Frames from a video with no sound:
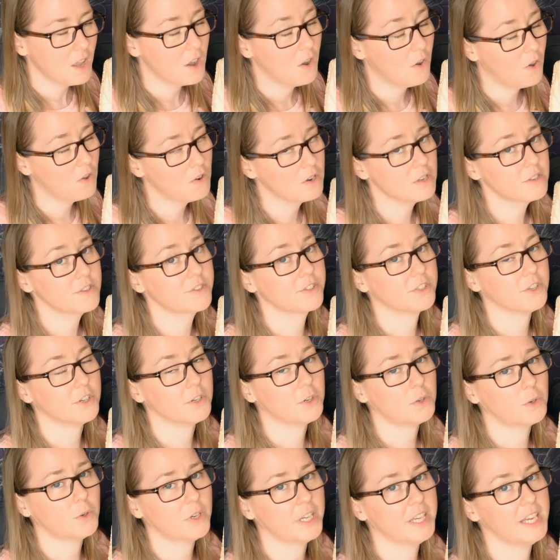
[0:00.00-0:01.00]

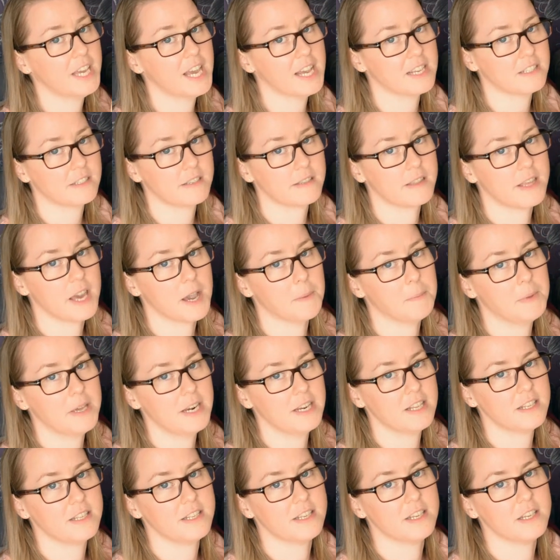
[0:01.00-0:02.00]
Also, he has the
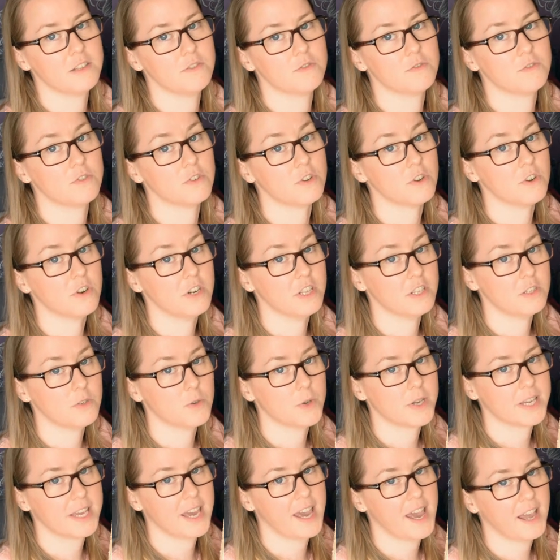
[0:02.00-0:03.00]
ability to turn into
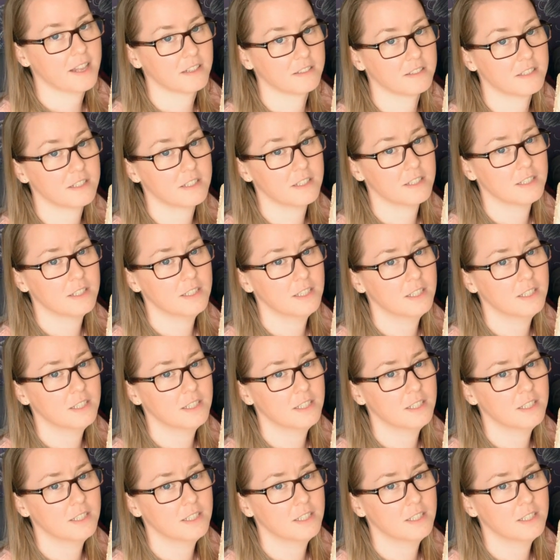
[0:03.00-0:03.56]
a cat